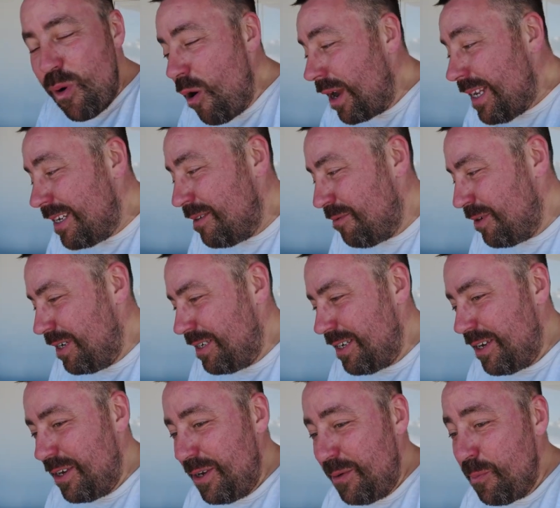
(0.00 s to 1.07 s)
what I didn't want
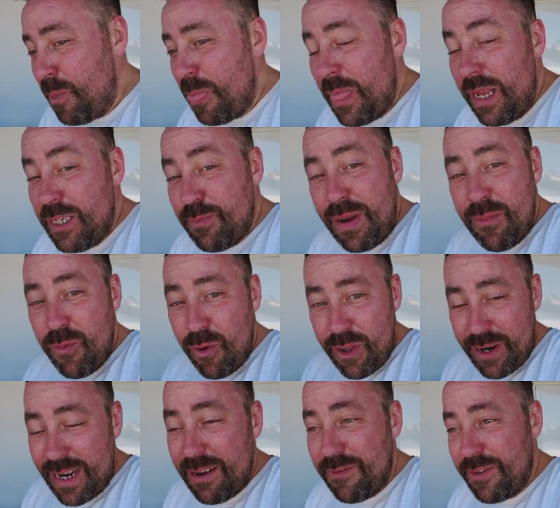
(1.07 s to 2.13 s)
to do is spend more
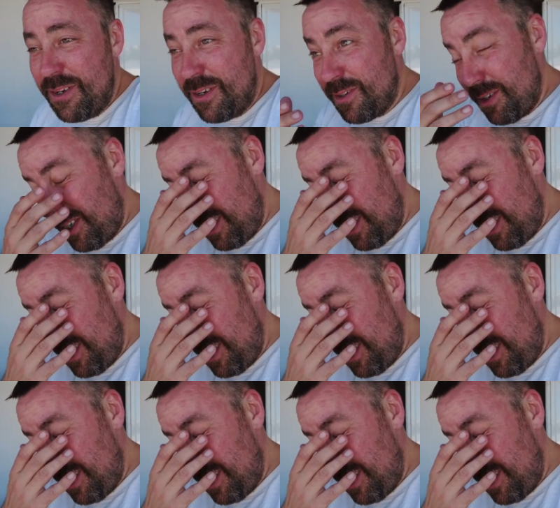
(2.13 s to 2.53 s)
than I have to because I